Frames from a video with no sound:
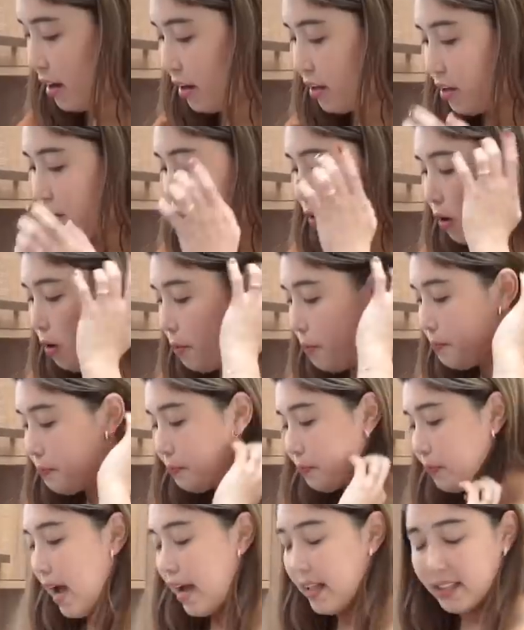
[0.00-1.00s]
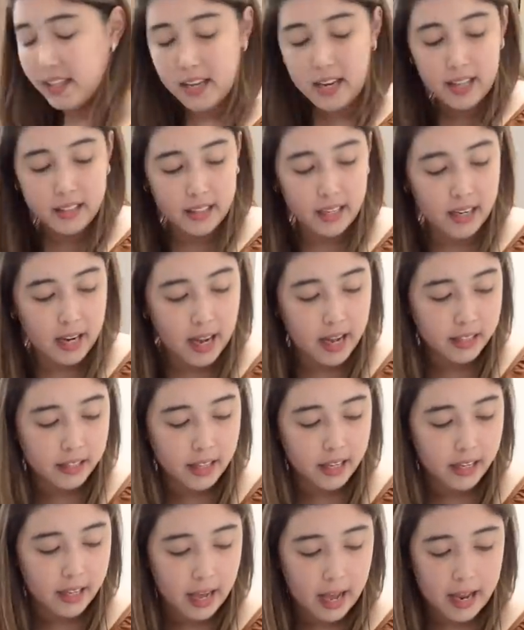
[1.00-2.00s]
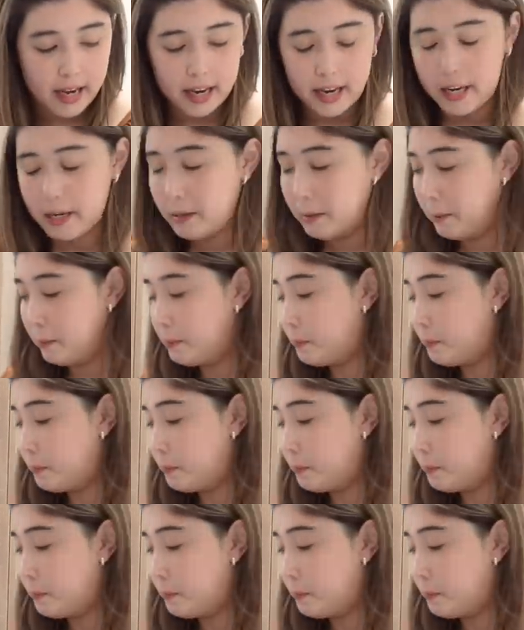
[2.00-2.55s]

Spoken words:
There you go. Add na natin ang ating kanin.